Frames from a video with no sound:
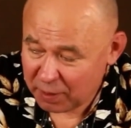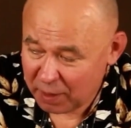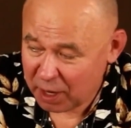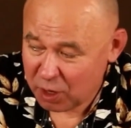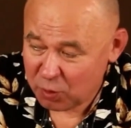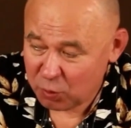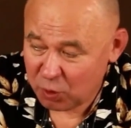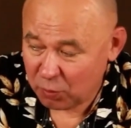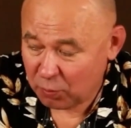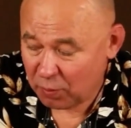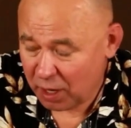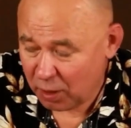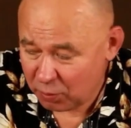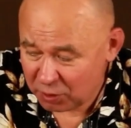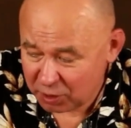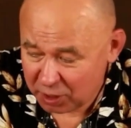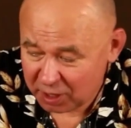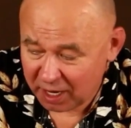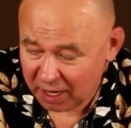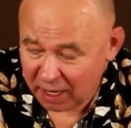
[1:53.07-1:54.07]
I won't be
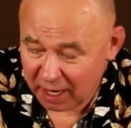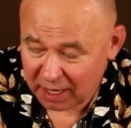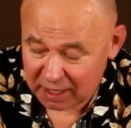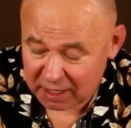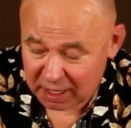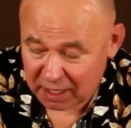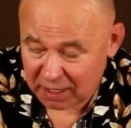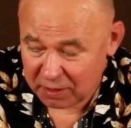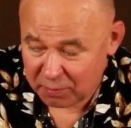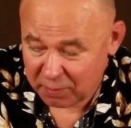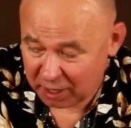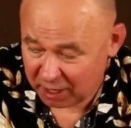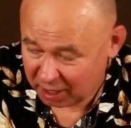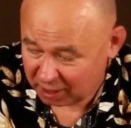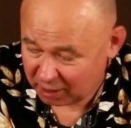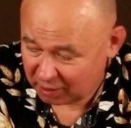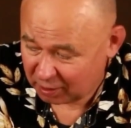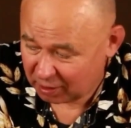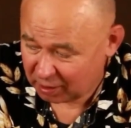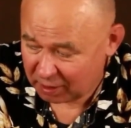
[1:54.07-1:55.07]
able to get anything
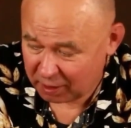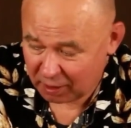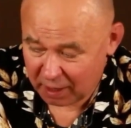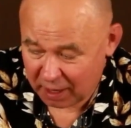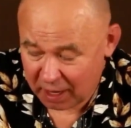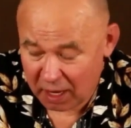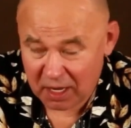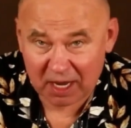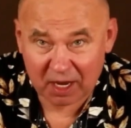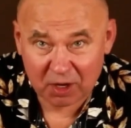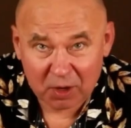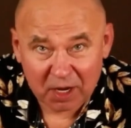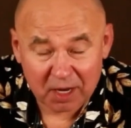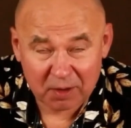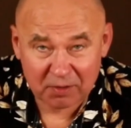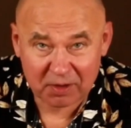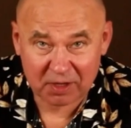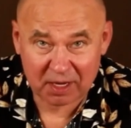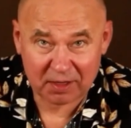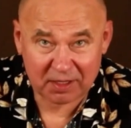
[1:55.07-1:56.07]
spinning, and now I
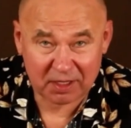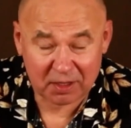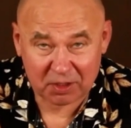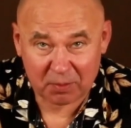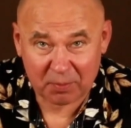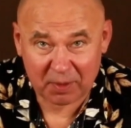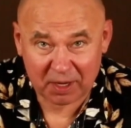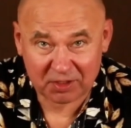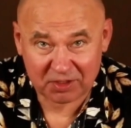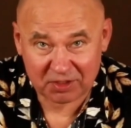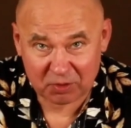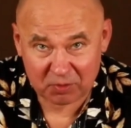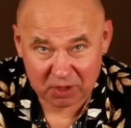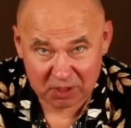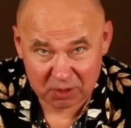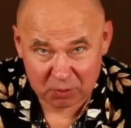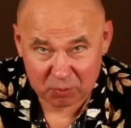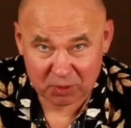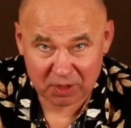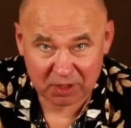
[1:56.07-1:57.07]
have nothing to match the
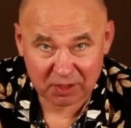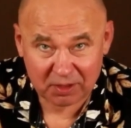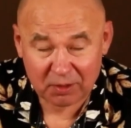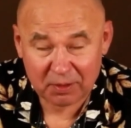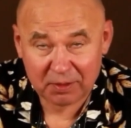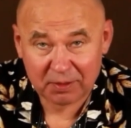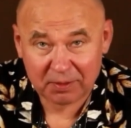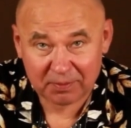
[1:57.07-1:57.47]
rhythm with,